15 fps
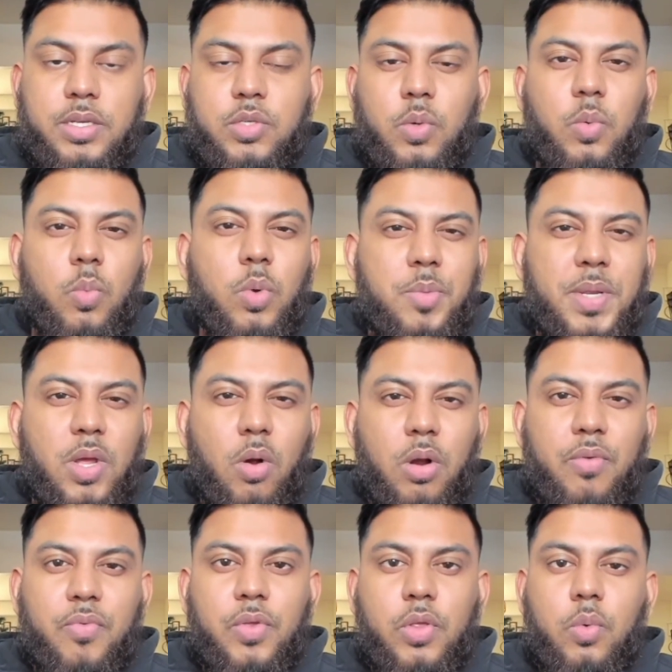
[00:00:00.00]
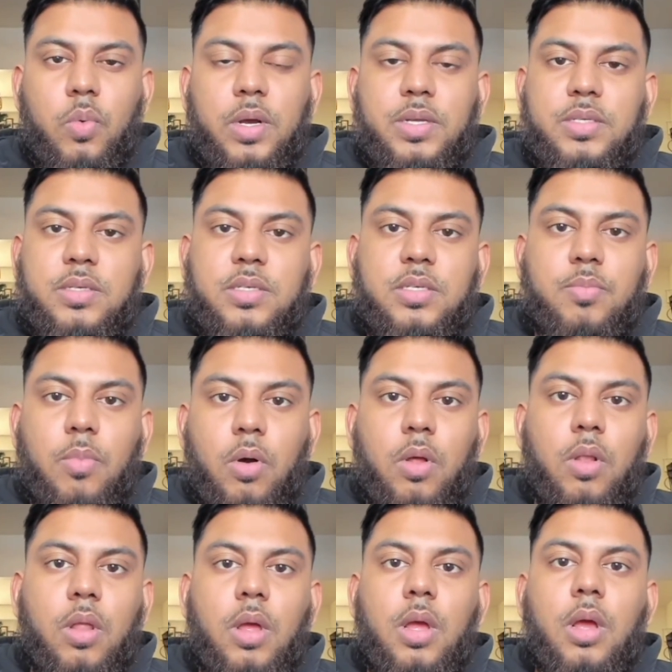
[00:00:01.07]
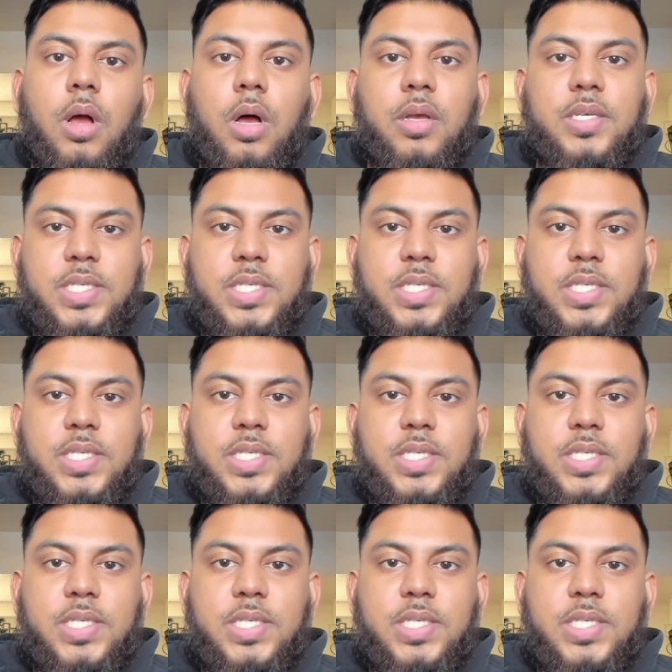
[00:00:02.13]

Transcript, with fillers: So it would be hard for you as a small uh,